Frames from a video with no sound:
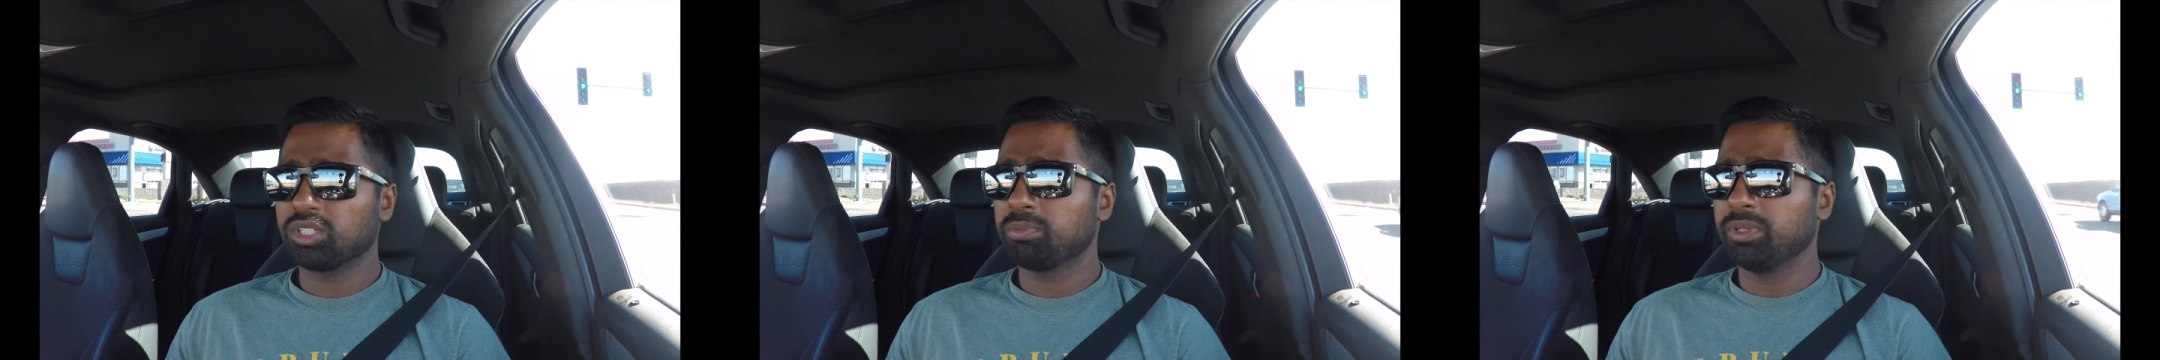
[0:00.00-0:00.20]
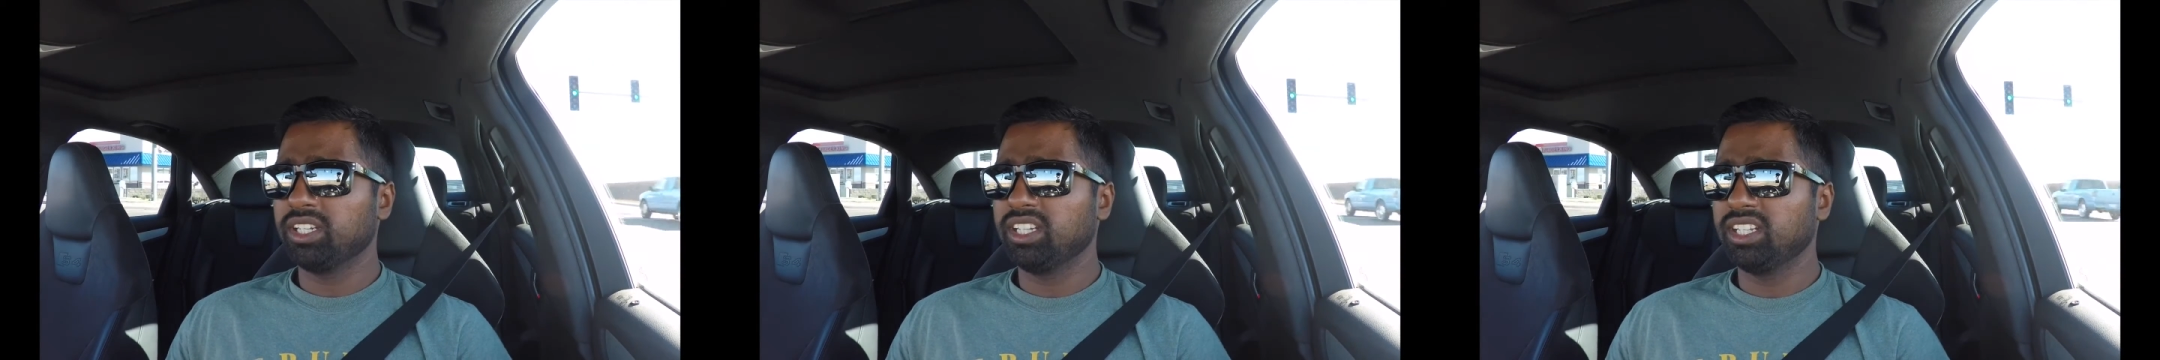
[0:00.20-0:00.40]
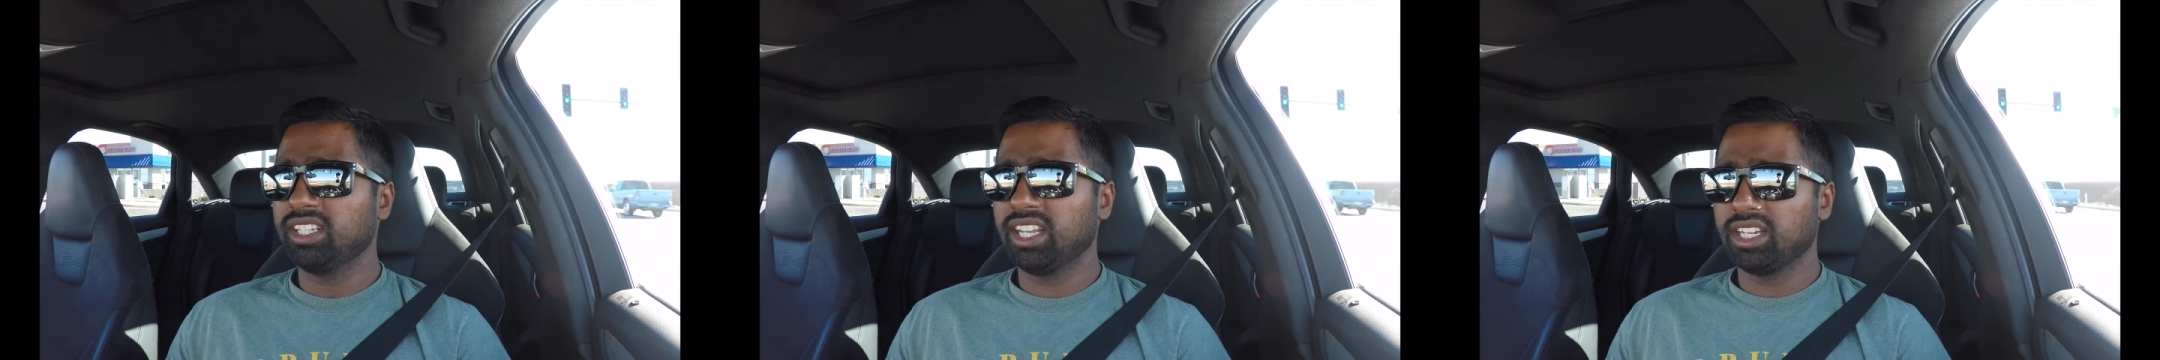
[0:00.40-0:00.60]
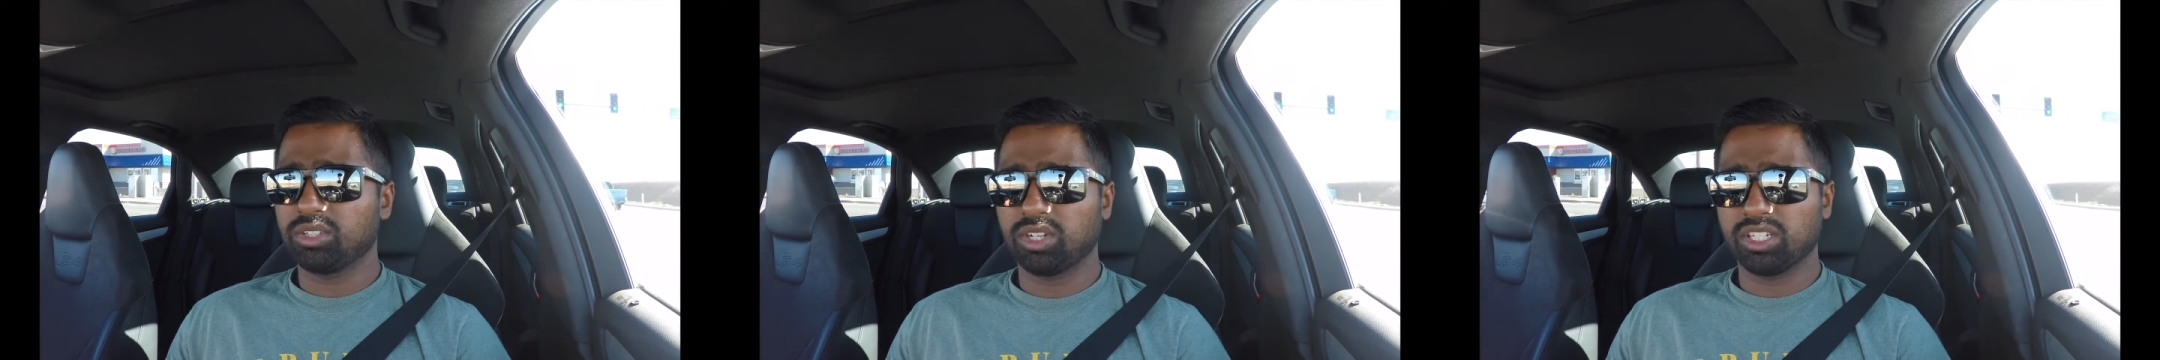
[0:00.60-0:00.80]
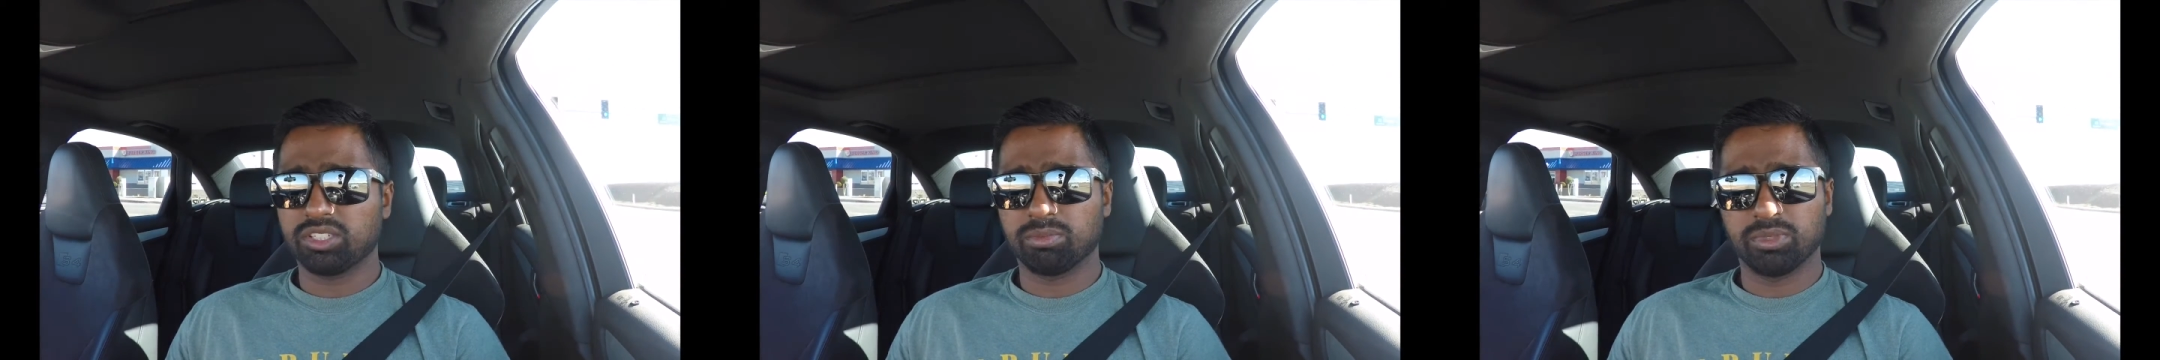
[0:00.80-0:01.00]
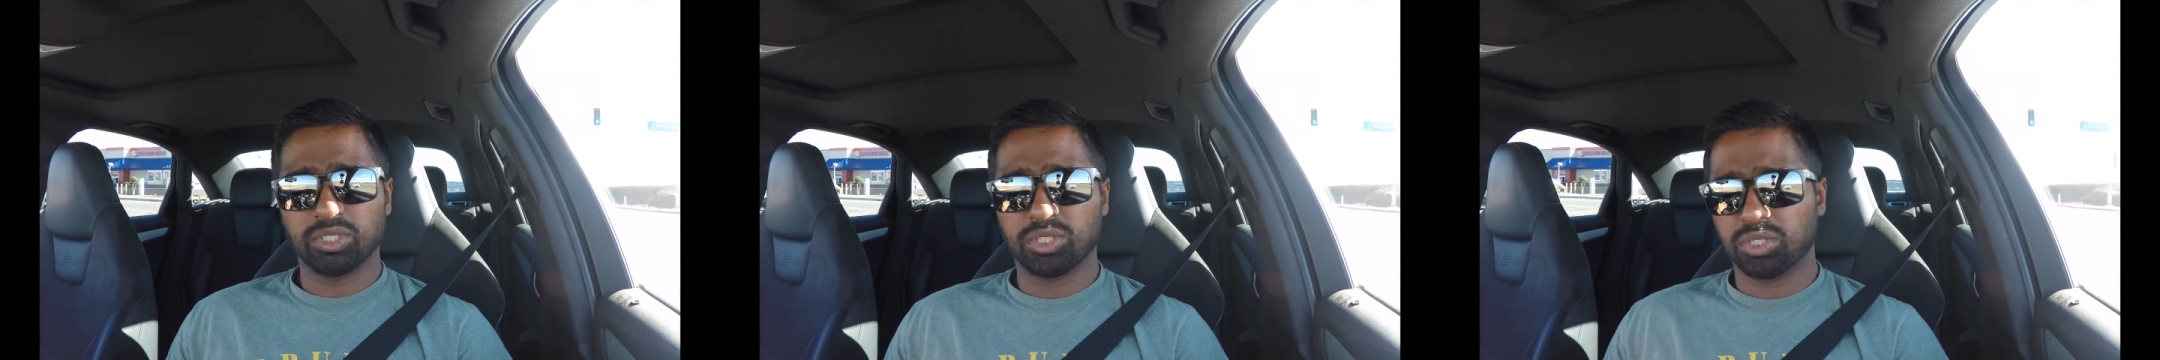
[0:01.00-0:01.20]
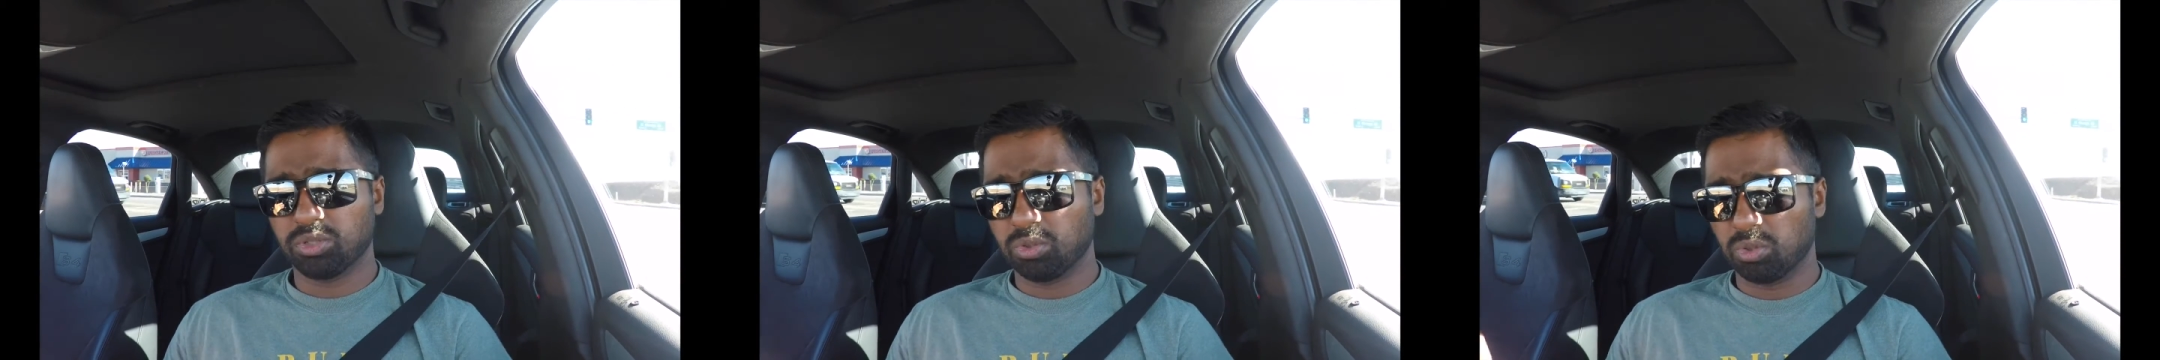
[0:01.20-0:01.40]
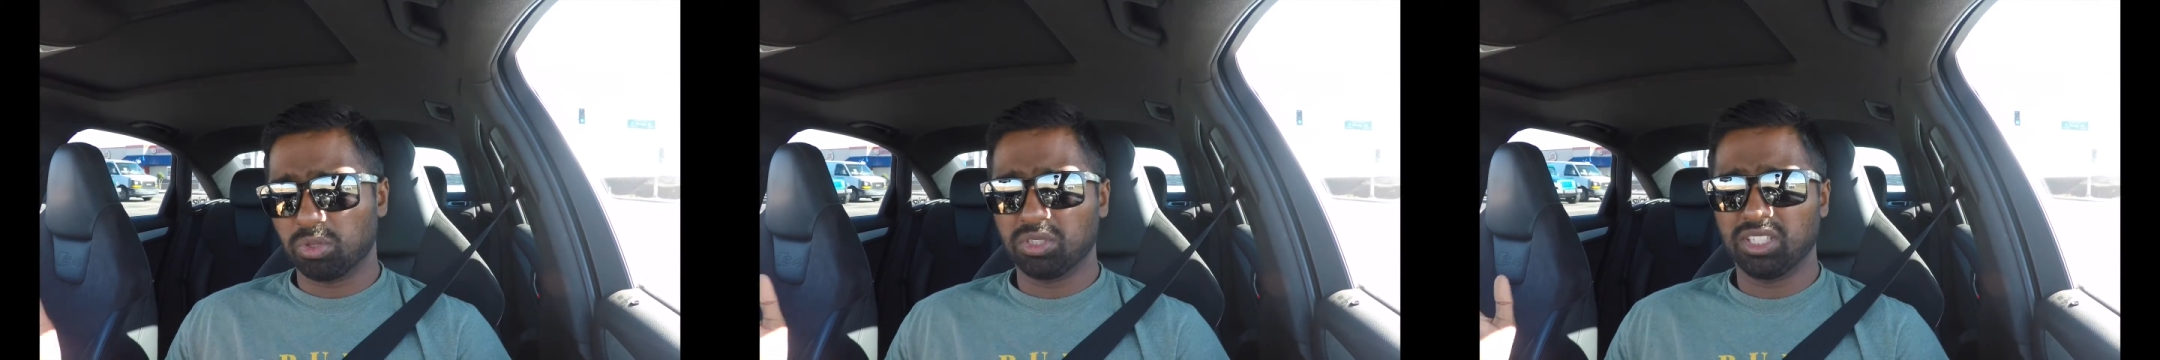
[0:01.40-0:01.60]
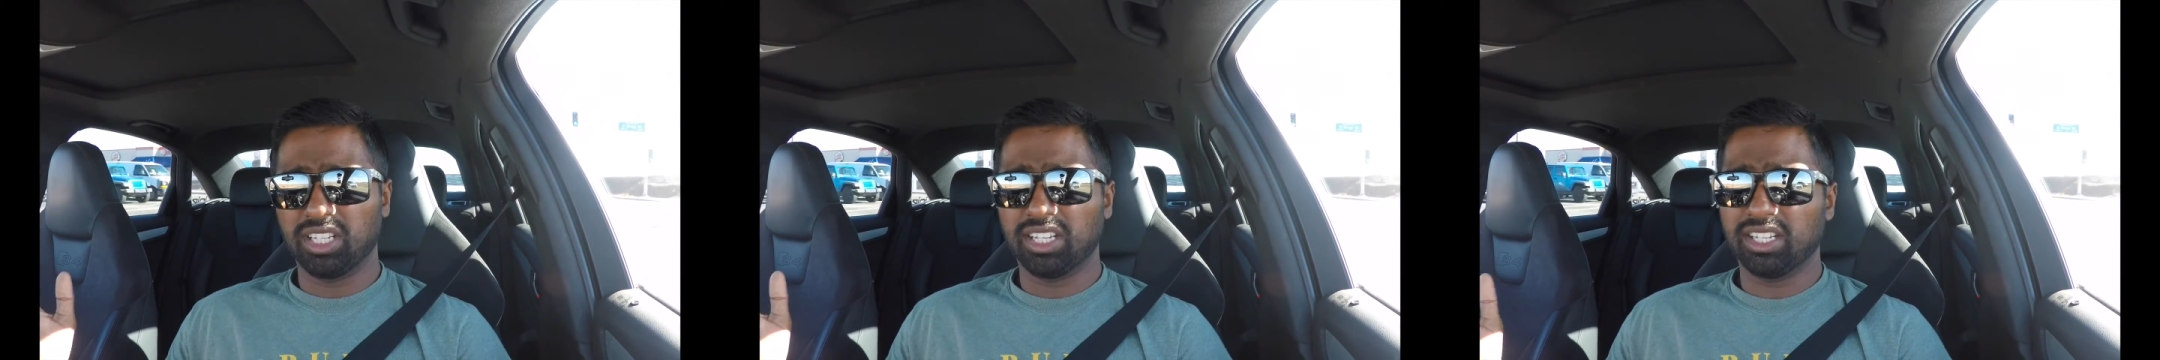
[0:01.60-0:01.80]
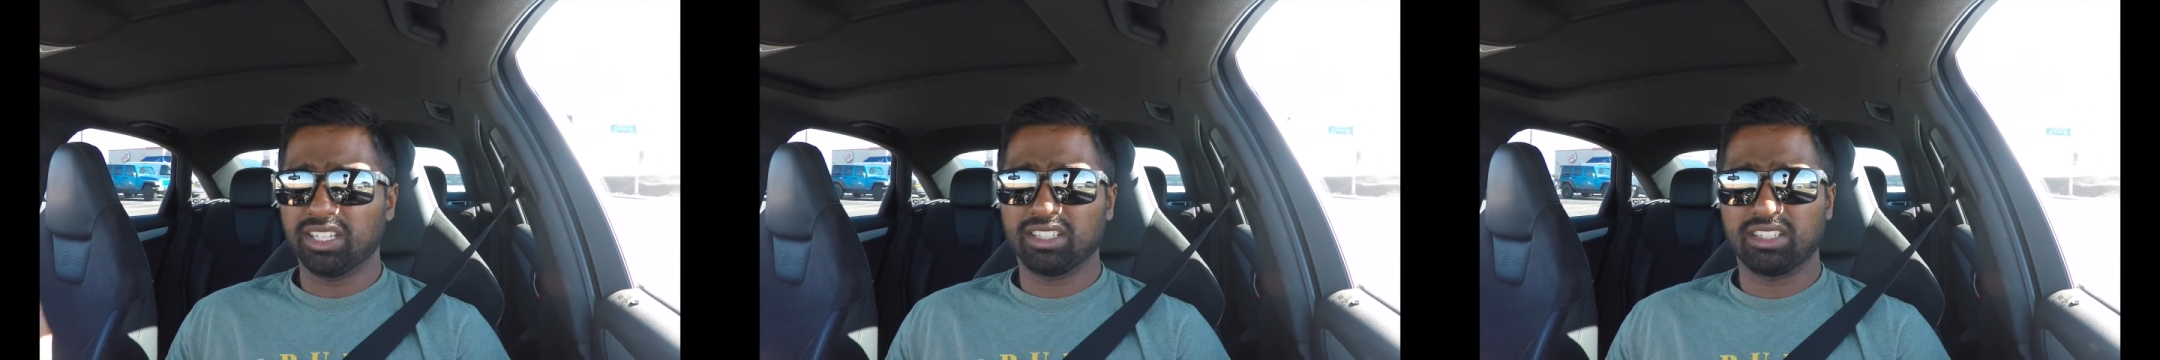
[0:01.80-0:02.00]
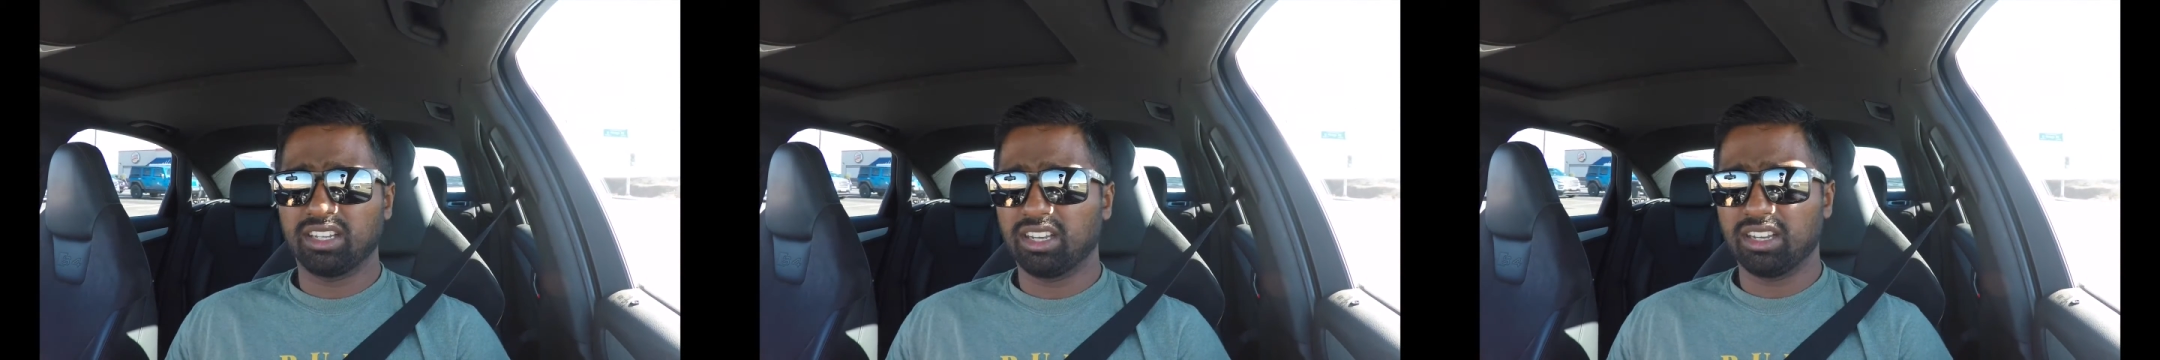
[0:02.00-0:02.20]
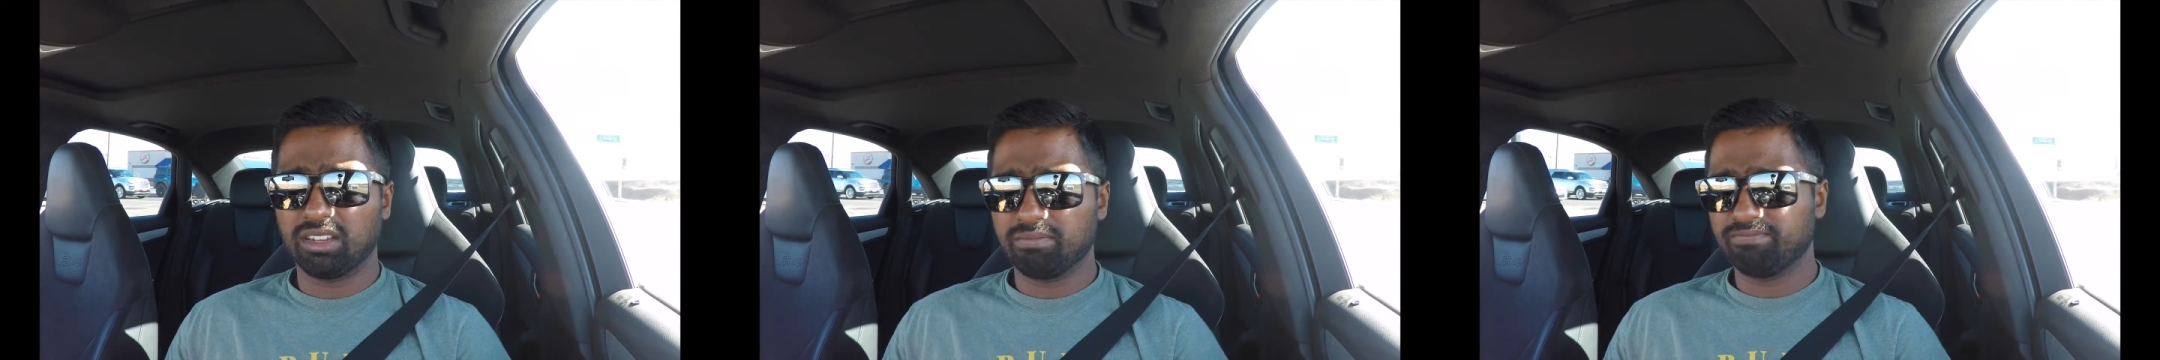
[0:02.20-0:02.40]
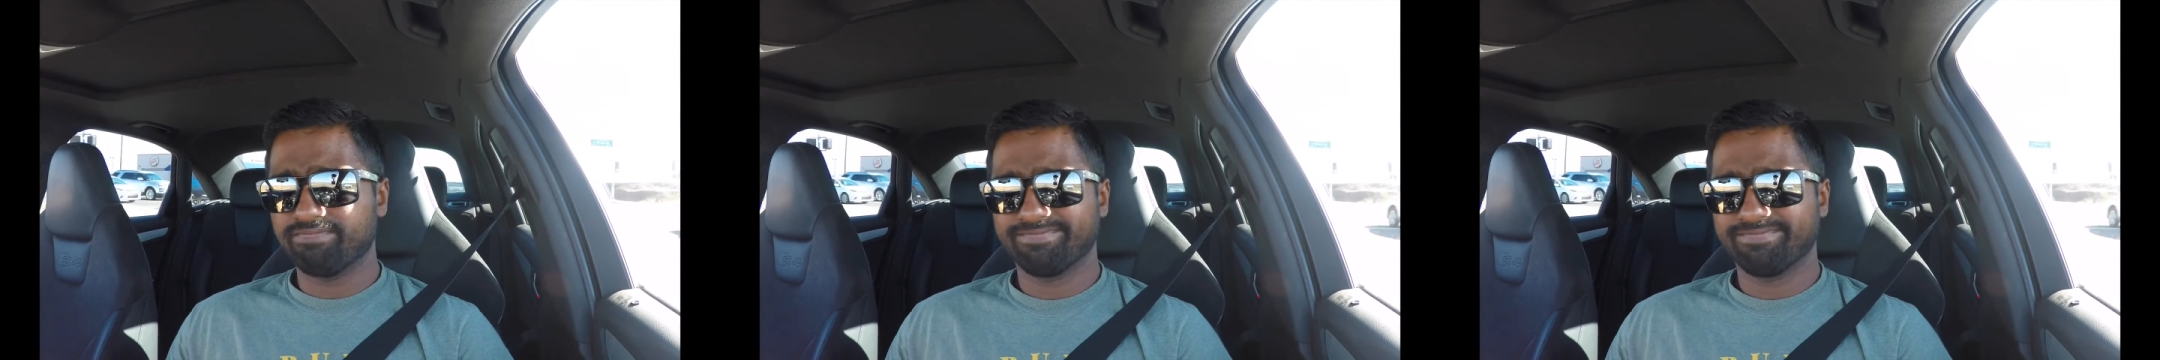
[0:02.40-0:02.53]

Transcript: PDK transmission or like, I